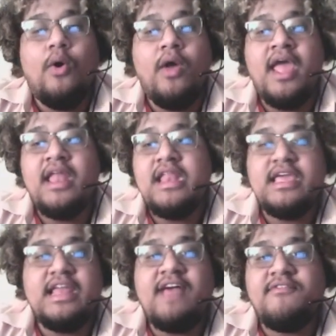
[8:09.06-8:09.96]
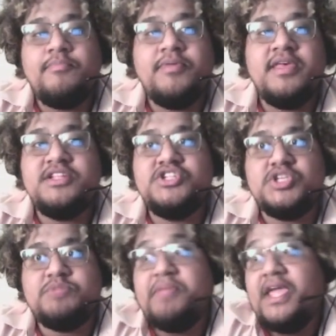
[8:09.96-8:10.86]
and he could have it be
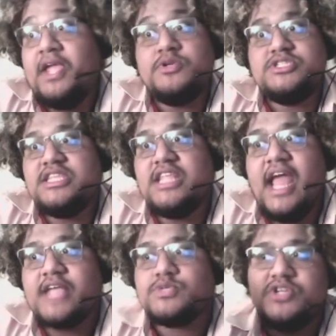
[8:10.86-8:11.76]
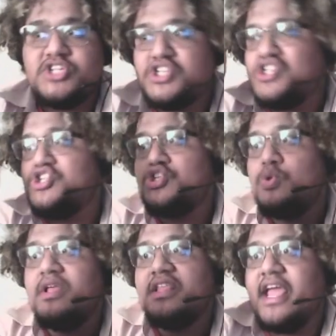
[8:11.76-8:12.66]
just piercing the next, where he's just
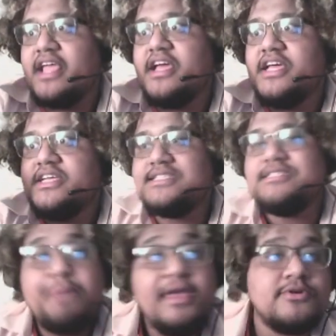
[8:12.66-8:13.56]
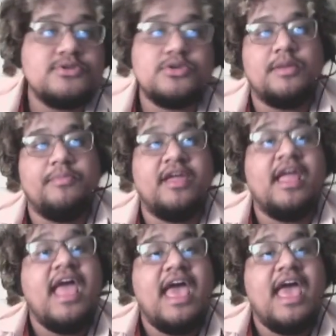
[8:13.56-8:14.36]
shooting like spears or something.